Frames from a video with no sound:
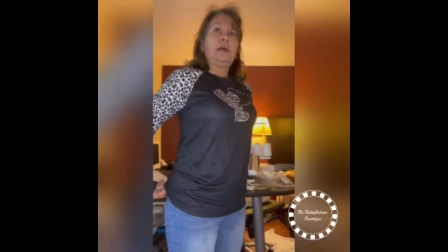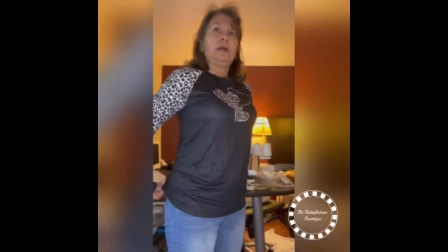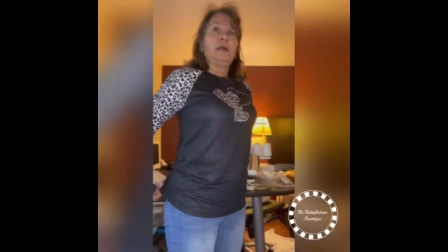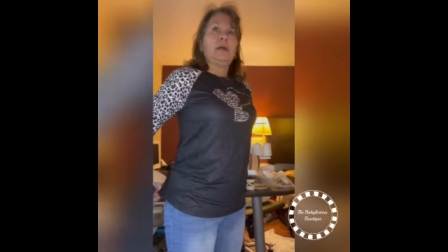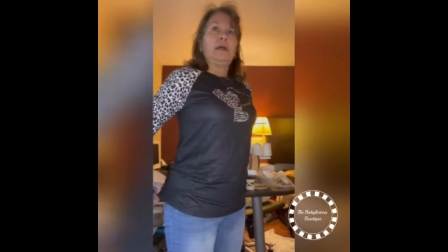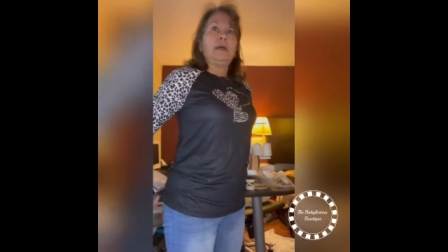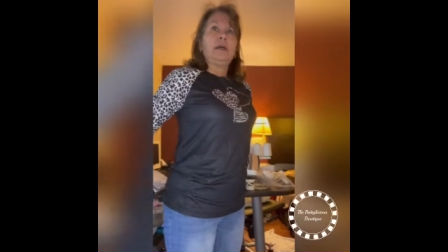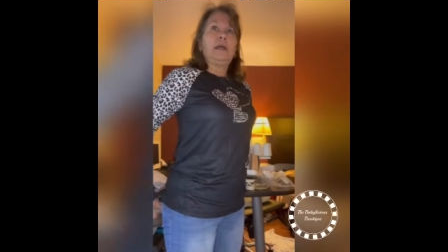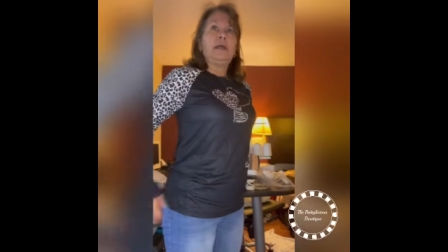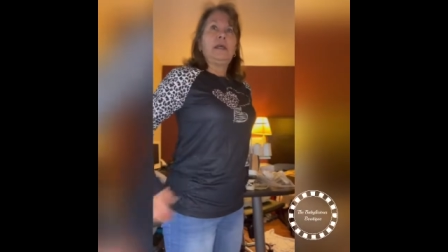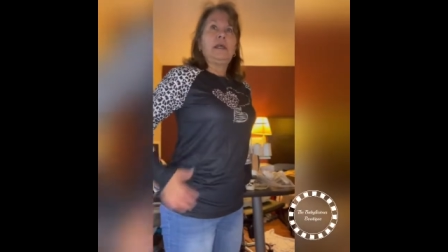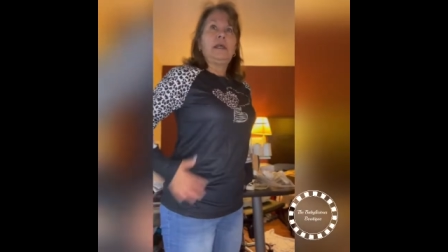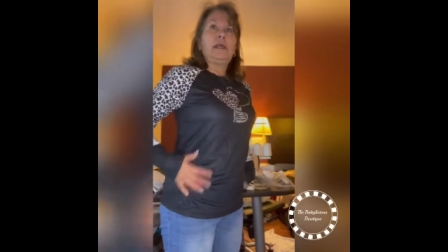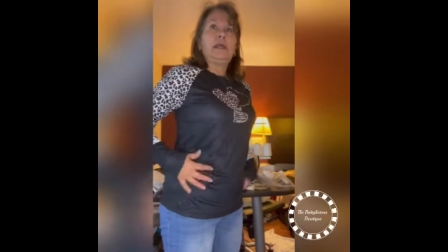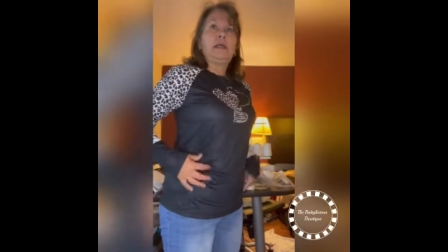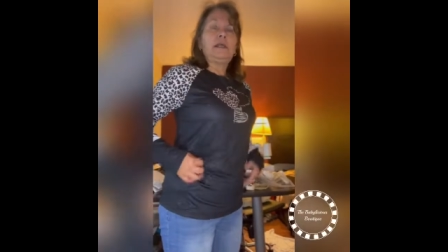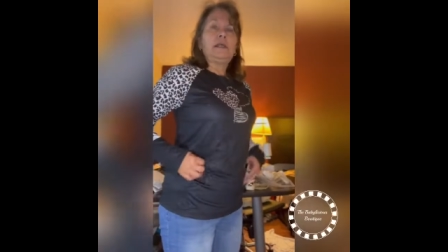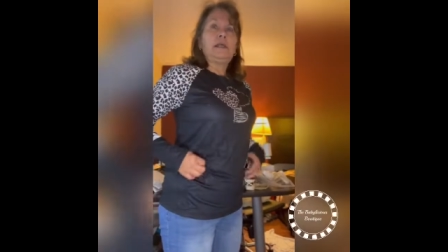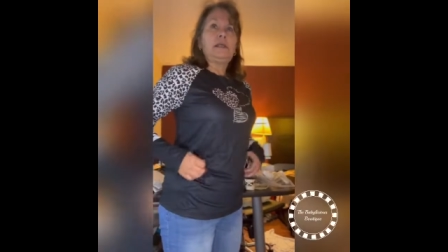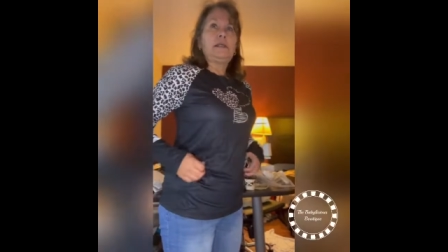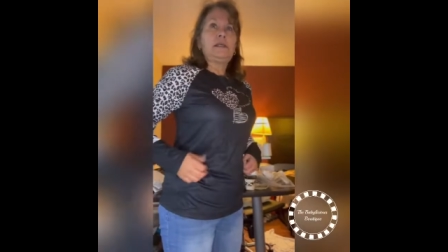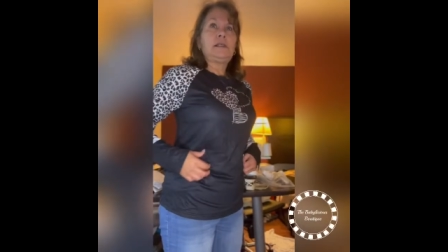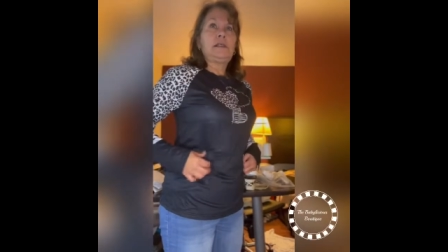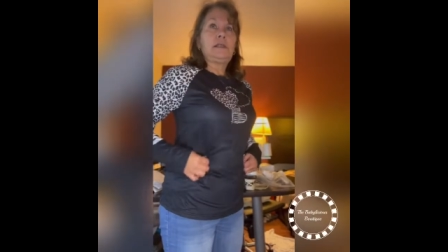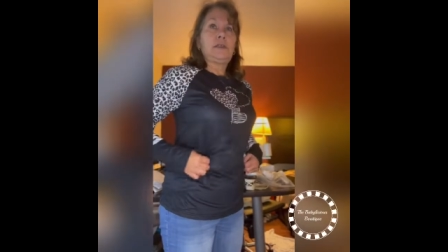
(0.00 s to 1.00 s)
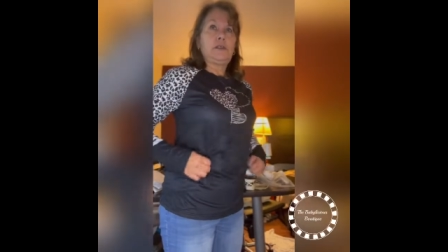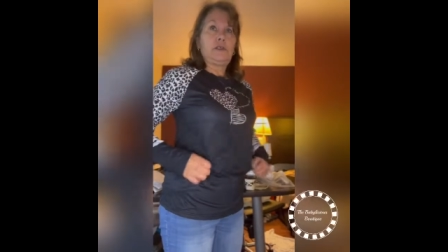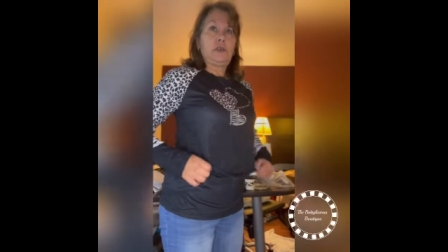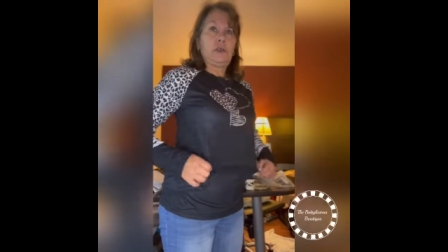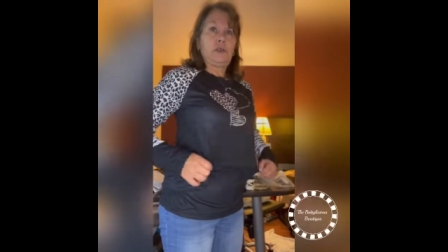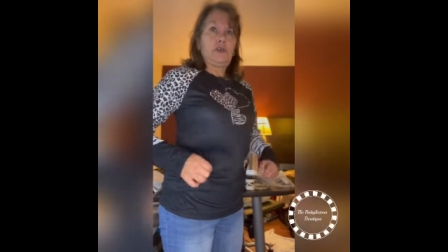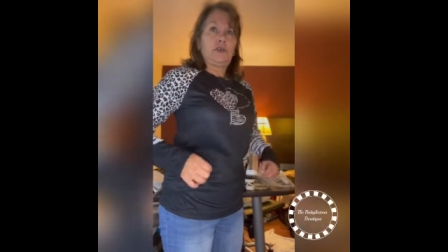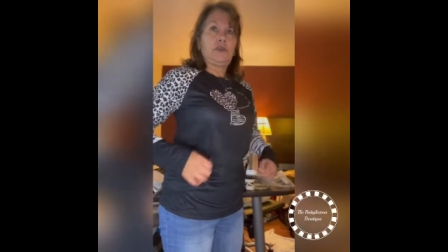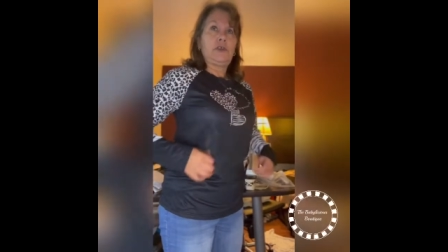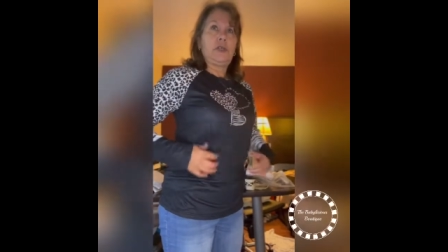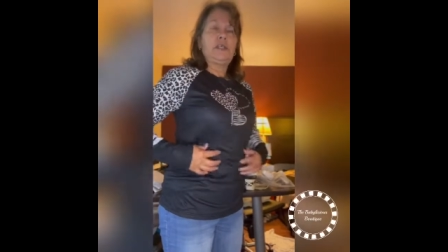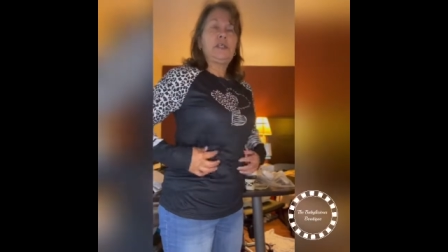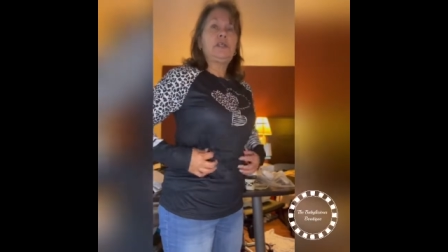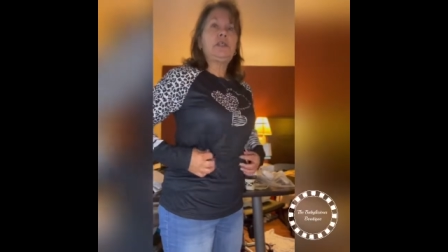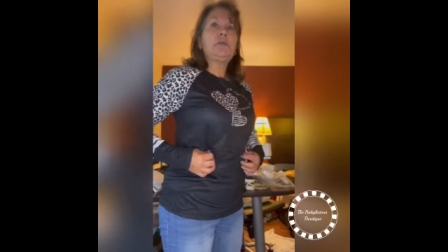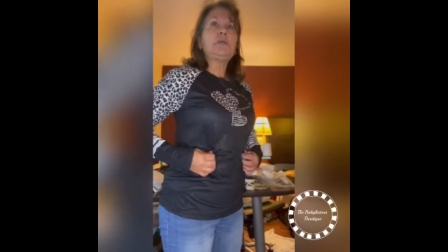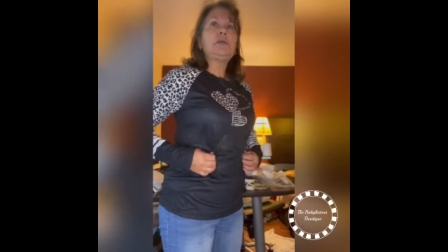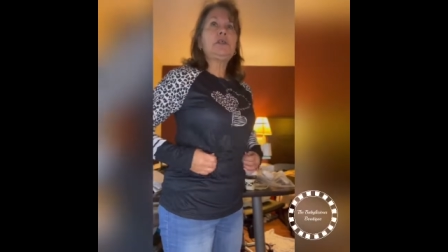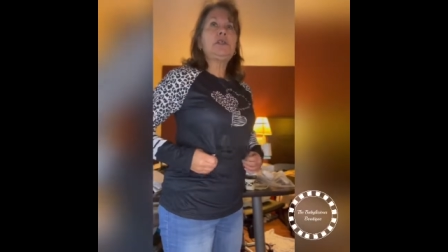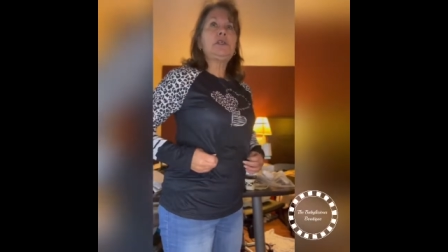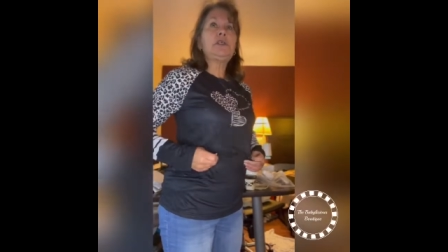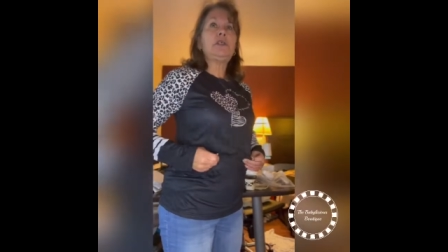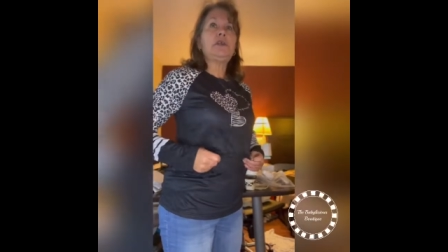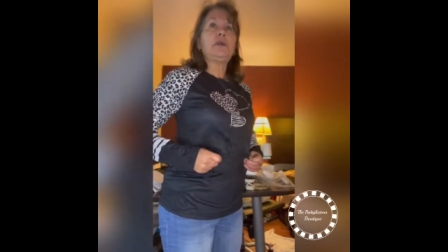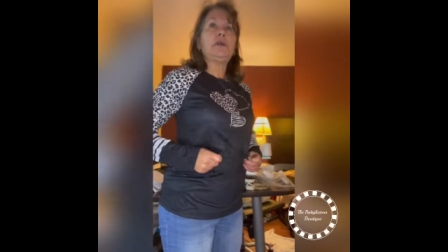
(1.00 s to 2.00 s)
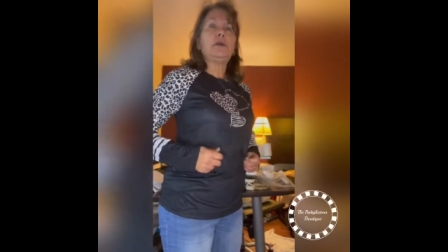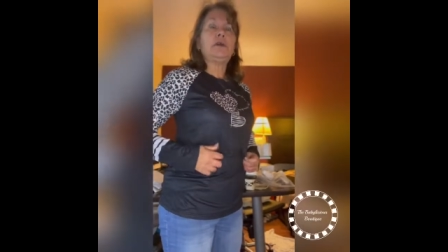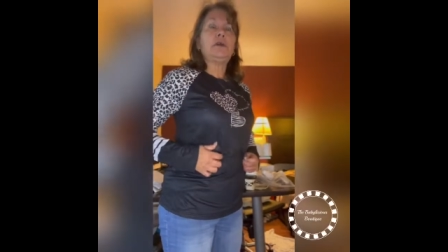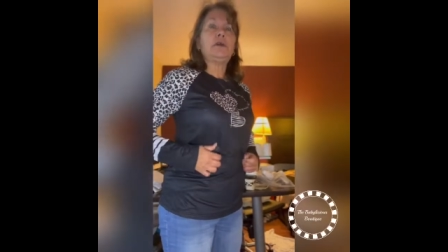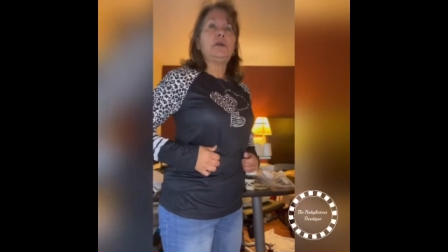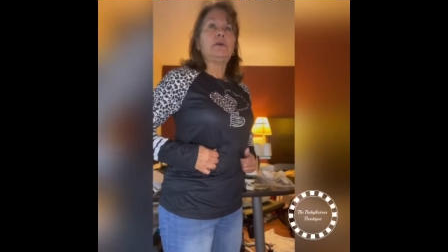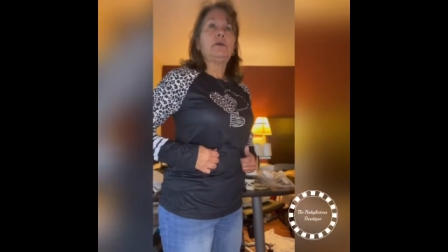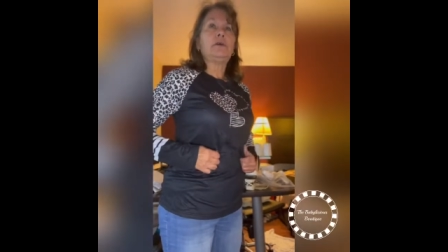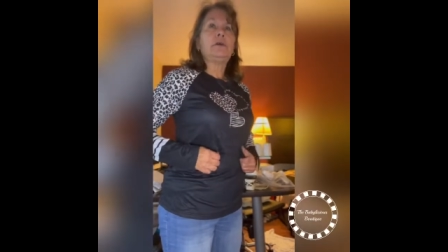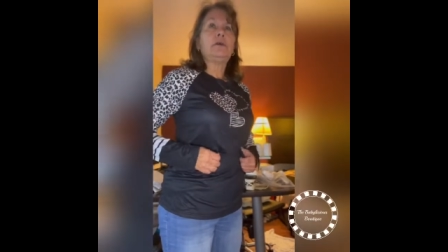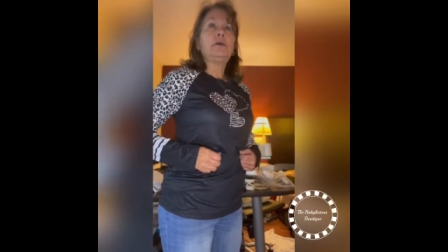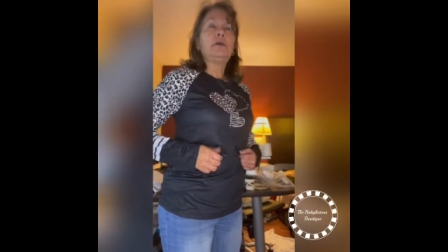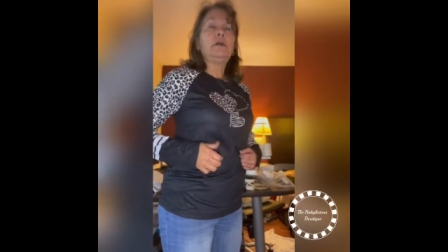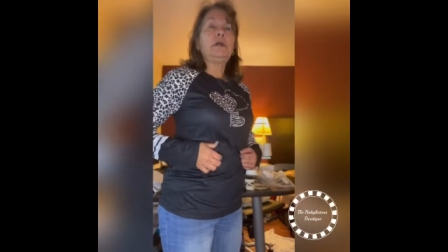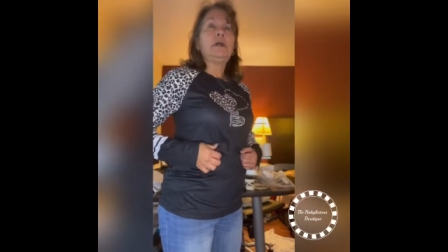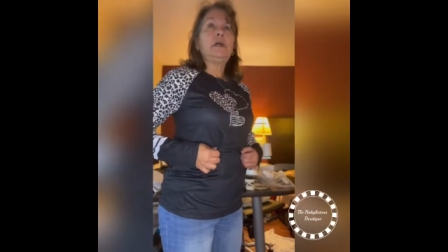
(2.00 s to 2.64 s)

it is a stretchy material.